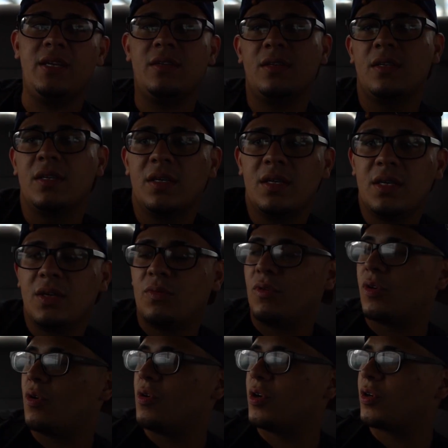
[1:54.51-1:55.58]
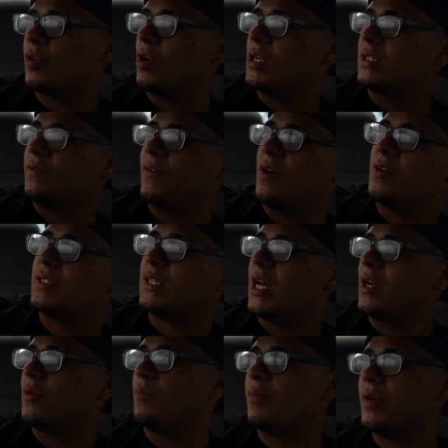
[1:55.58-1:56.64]
We're going across the
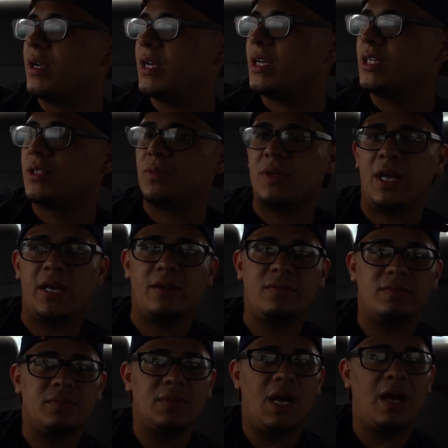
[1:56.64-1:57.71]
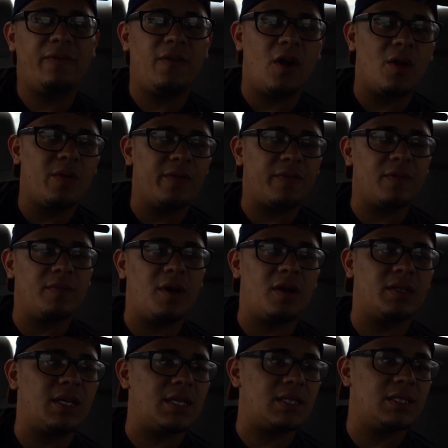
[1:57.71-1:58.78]
Verrazano Bridge. We're like, how far are we from
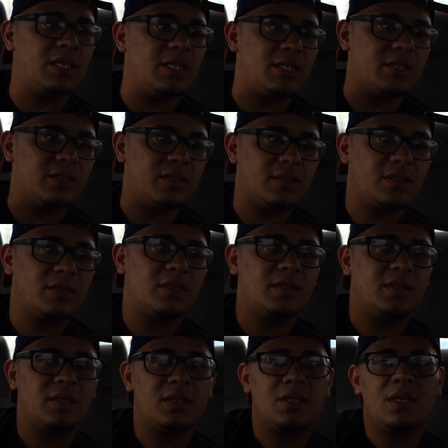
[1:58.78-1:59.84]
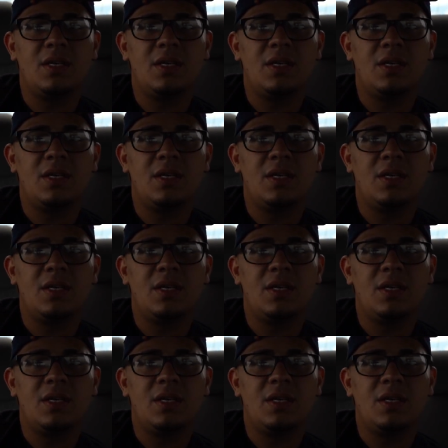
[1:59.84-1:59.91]
our destination? 20 minutes.